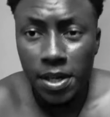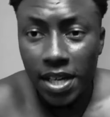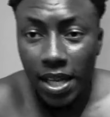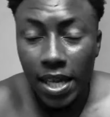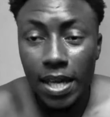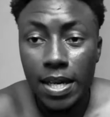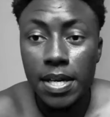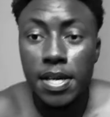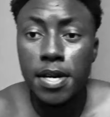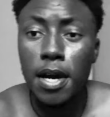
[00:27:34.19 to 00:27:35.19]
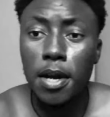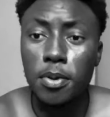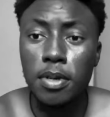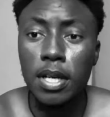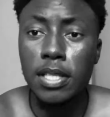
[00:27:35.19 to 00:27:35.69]
Hey, I
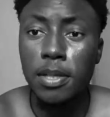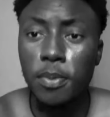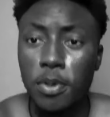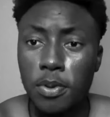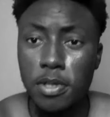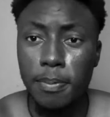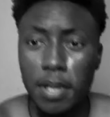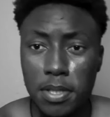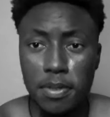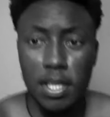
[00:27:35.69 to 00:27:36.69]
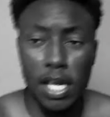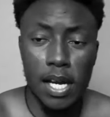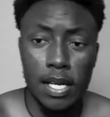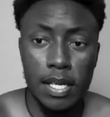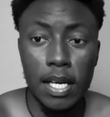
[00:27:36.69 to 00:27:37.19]
look like someone who's about to die.
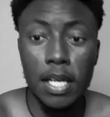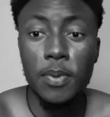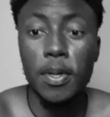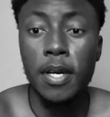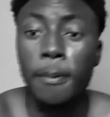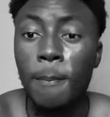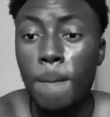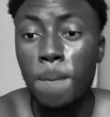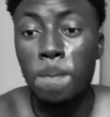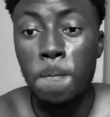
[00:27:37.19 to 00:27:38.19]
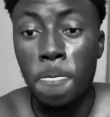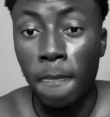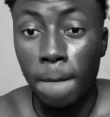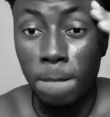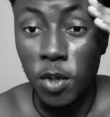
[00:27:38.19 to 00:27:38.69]
Anyway,
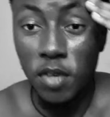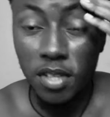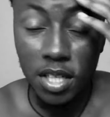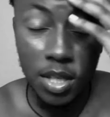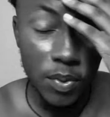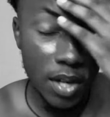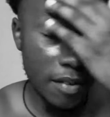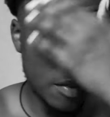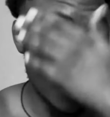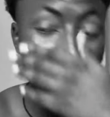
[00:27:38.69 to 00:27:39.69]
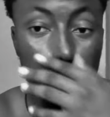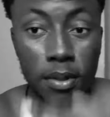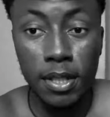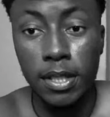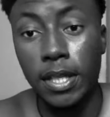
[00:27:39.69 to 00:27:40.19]
we finally arrived home
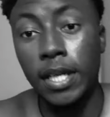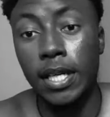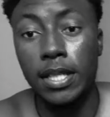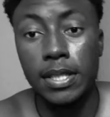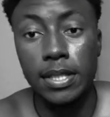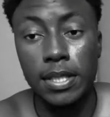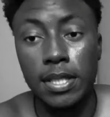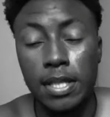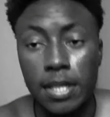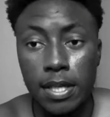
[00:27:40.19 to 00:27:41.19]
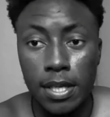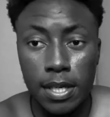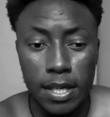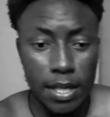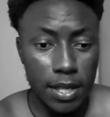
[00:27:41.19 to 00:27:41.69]
and
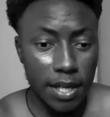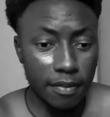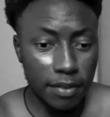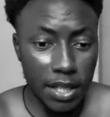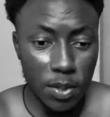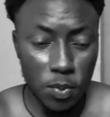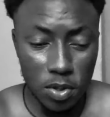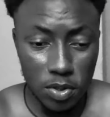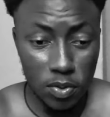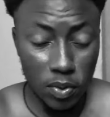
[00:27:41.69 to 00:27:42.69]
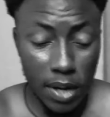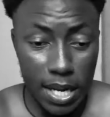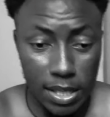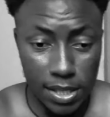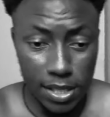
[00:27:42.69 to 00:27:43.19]
everything was
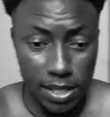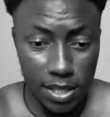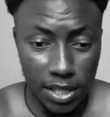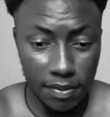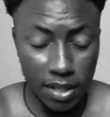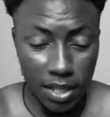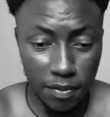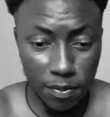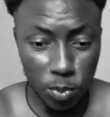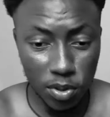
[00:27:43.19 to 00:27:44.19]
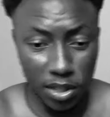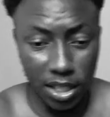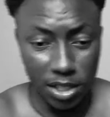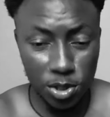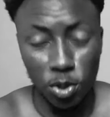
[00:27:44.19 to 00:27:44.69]
great. Even if we
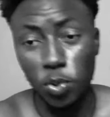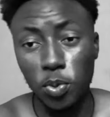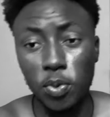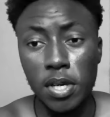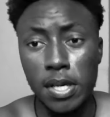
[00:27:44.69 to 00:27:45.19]
didn't show you,